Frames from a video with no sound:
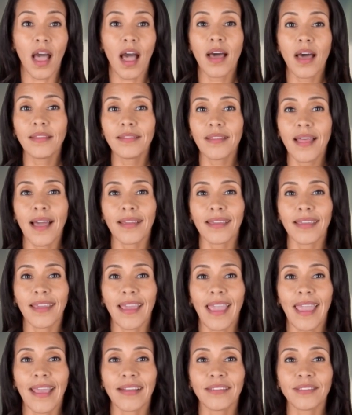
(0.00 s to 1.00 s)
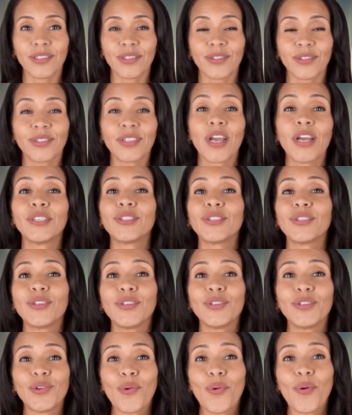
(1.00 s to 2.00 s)
unlocking answers to
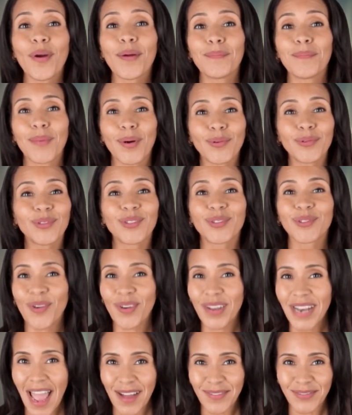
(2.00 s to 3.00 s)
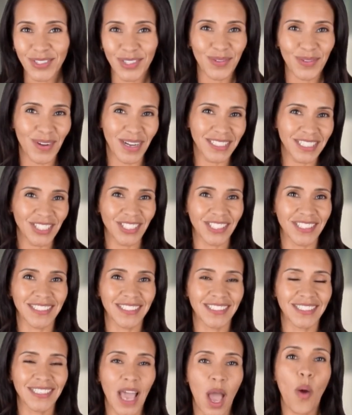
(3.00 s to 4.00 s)
your most sought after
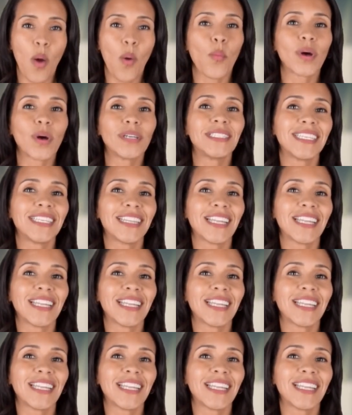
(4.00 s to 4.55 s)
questions. What's